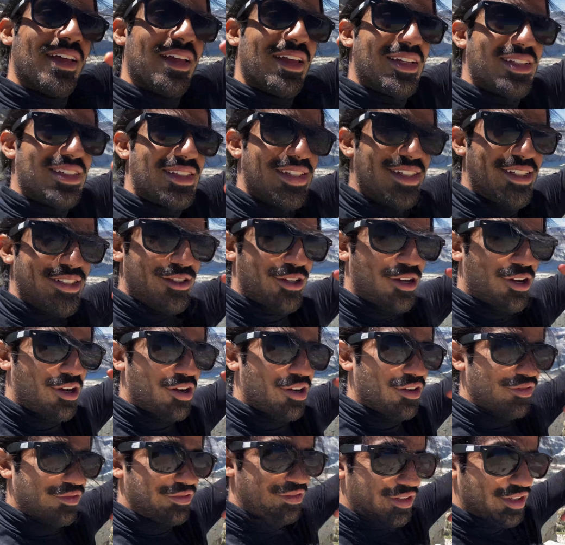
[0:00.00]
a seesaw
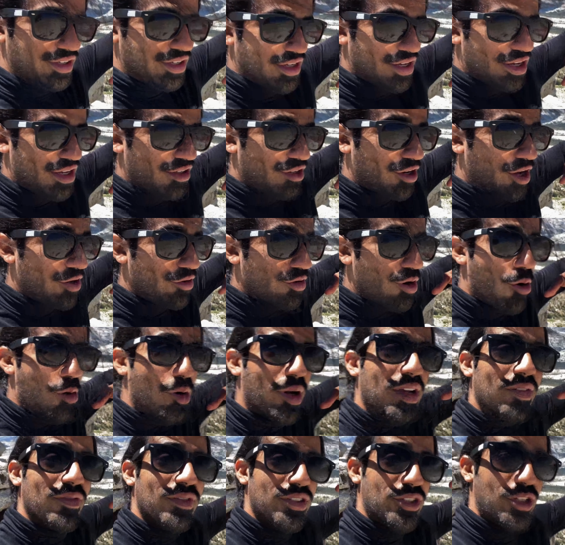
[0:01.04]
of not knowing
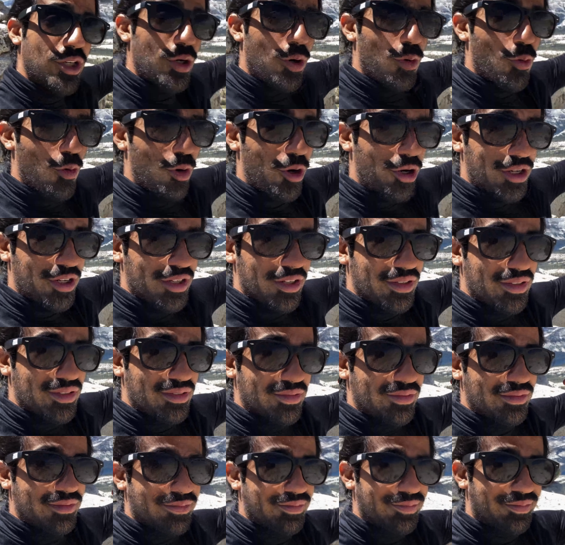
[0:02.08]
if it's going to work
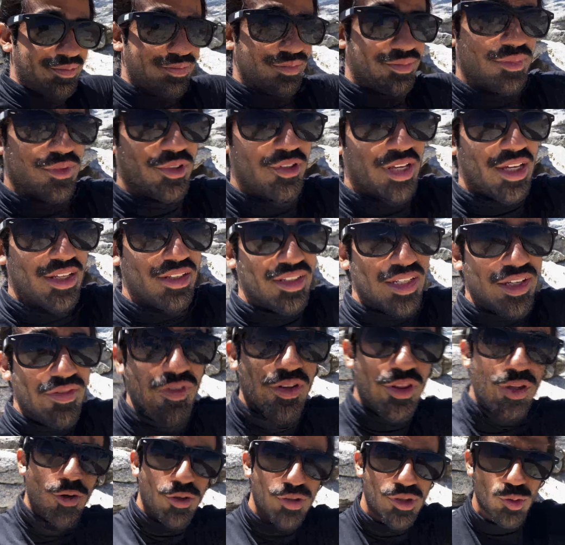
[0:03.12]
okay, even
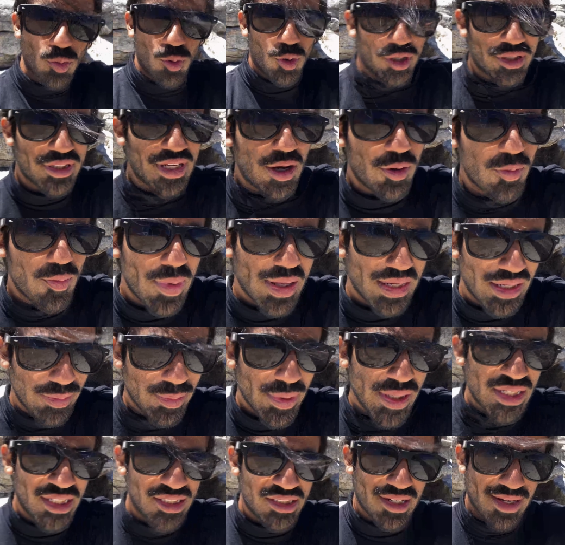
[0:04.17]
though it's worked out many,
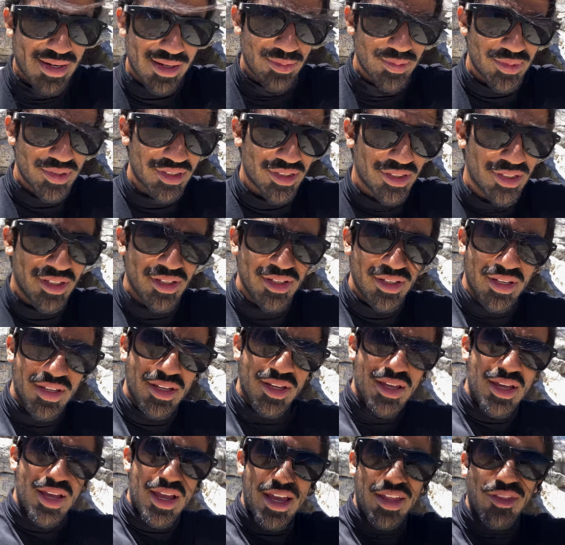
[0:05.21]
many times.
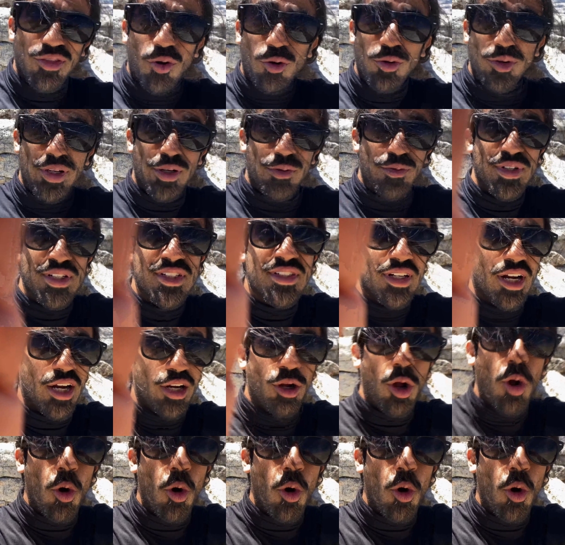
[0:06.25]
And the only reason I go